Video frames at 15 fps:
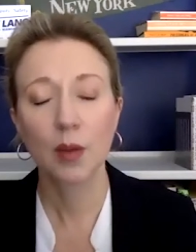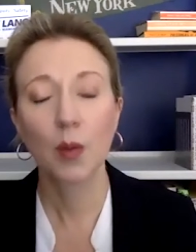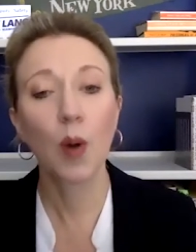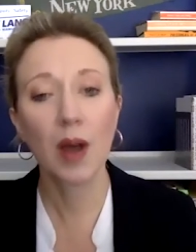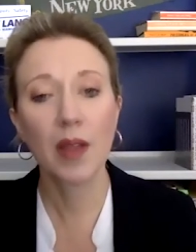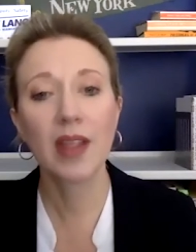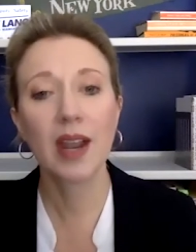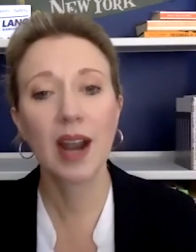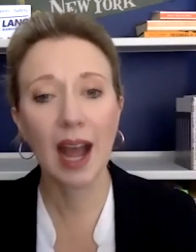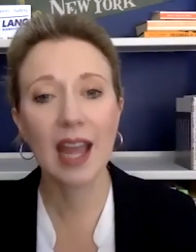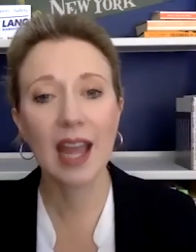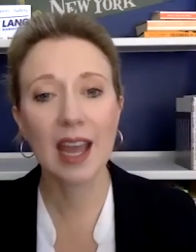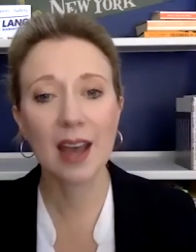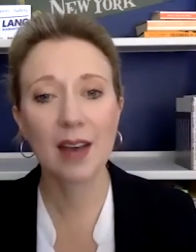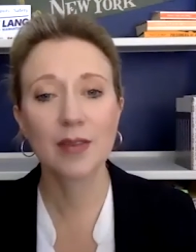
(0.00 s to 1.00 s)
the one that I
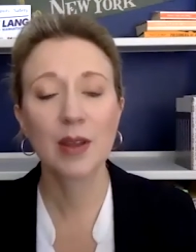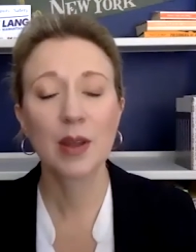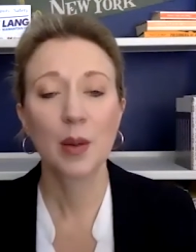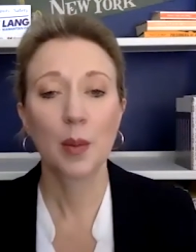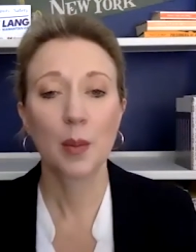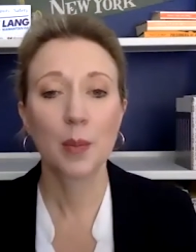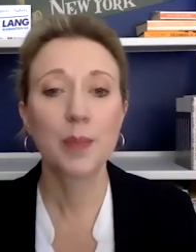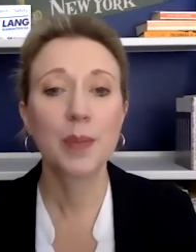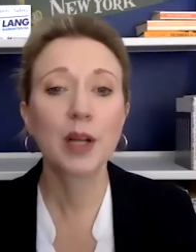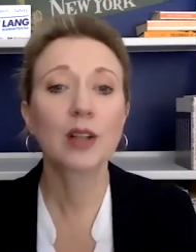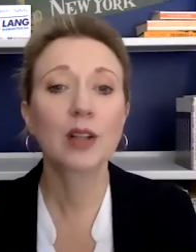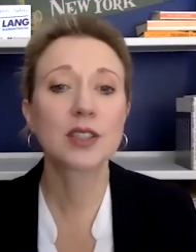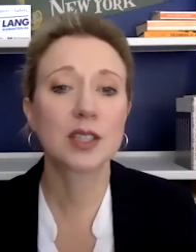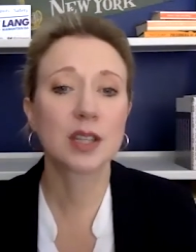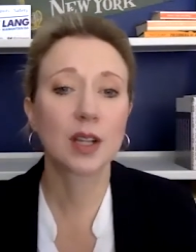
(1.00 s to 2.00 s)
have
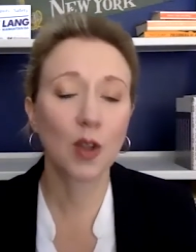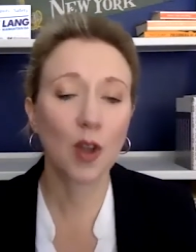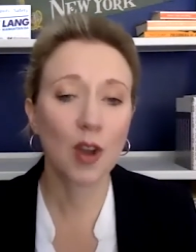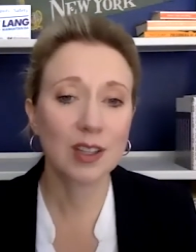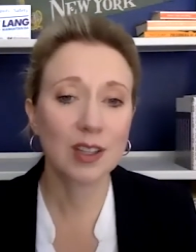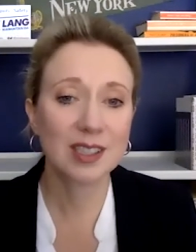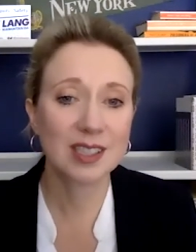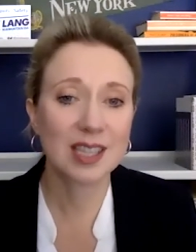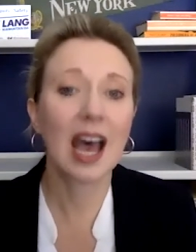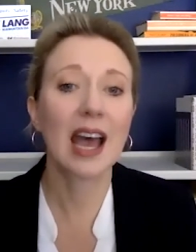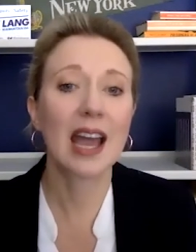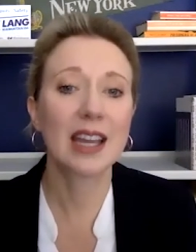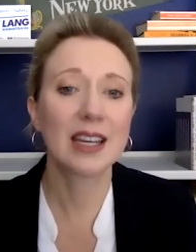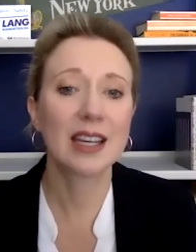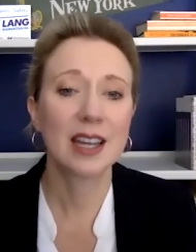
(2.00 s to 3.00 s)
built
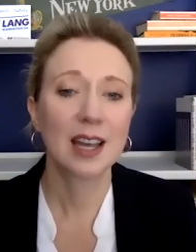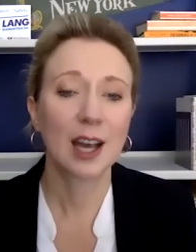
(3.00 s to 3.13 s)
alongside,